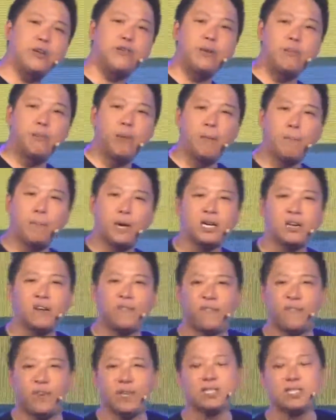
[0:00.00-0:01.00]
do you remember
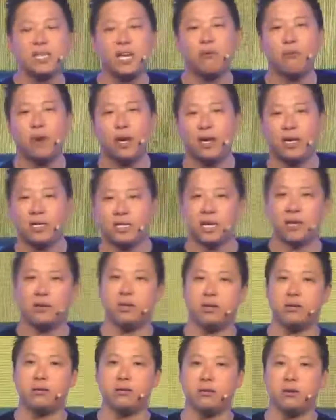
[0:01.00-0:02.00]
the first day when I
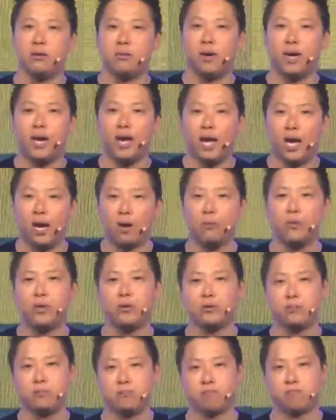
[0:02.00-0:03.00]
tell you, when I help
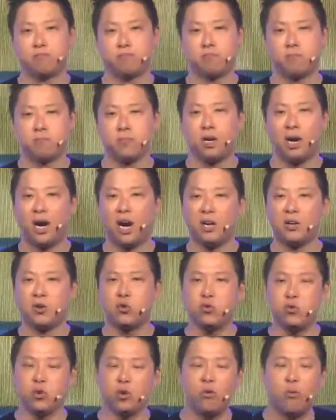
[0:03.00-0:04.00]
you? I
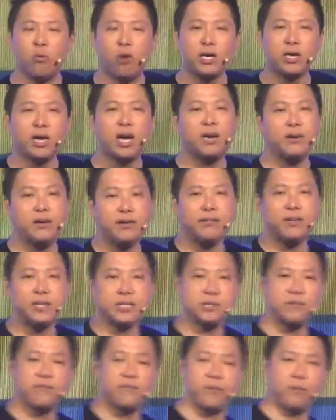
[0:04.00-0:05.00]
do not want any
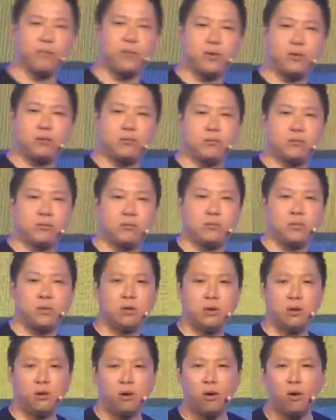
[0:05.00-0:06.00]
return from you.
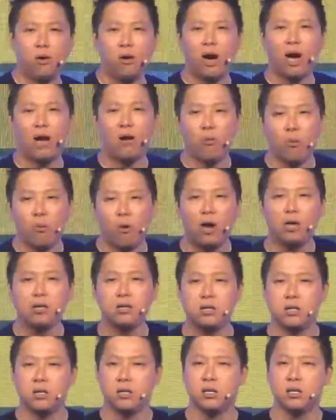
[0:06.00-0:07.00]
All I
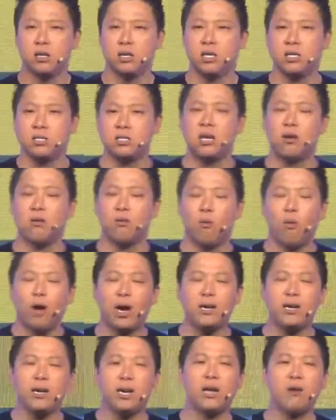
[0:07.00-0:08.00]
want is that
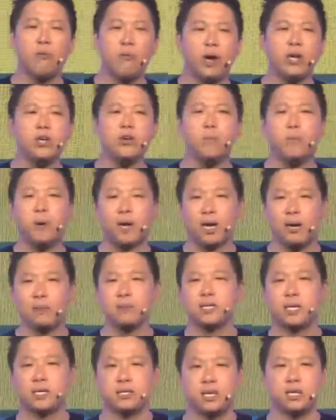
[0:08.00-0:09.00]
one day when you
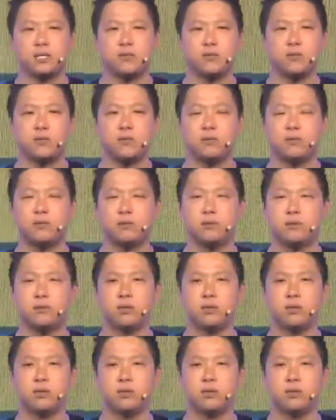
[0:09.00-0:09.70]
become successful,